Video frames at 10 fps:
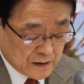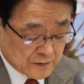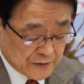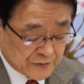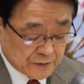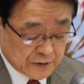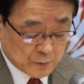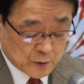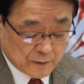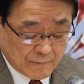Nothing
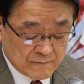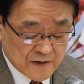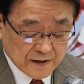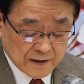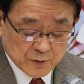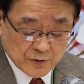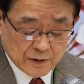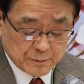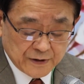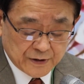is more valuable
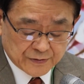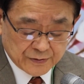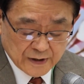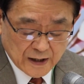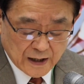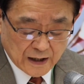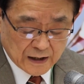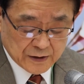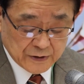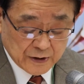than peace.
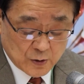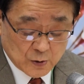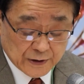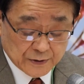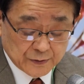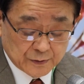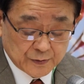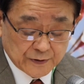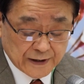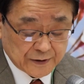And in order to
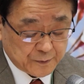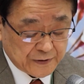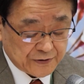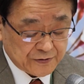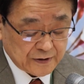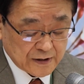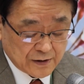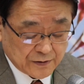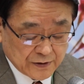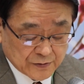create peace
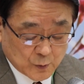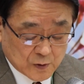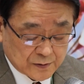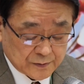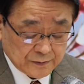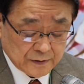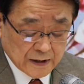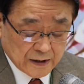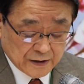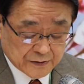in this world,
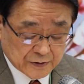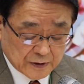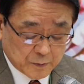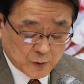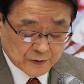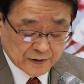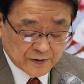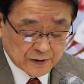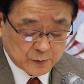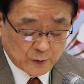it is
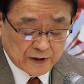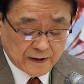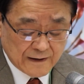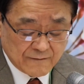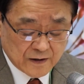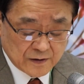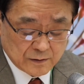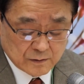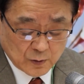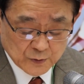important that we
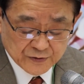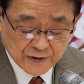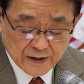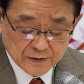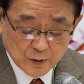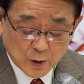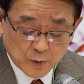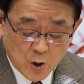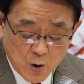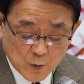never lose sight
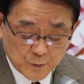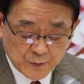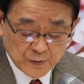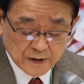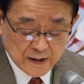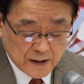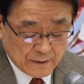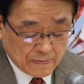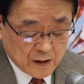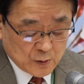of hope.
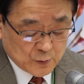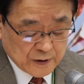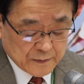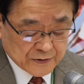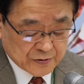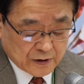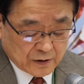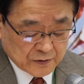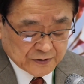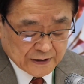We must
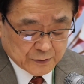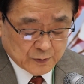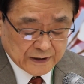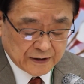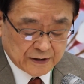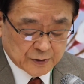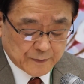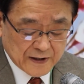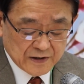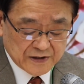constantly
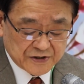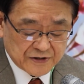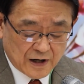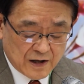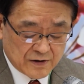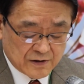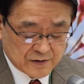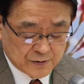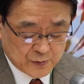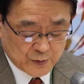inspire each
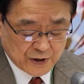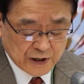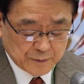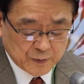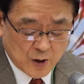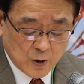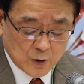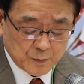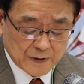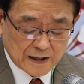other to keep
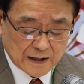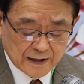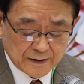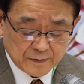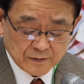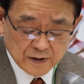hope alive.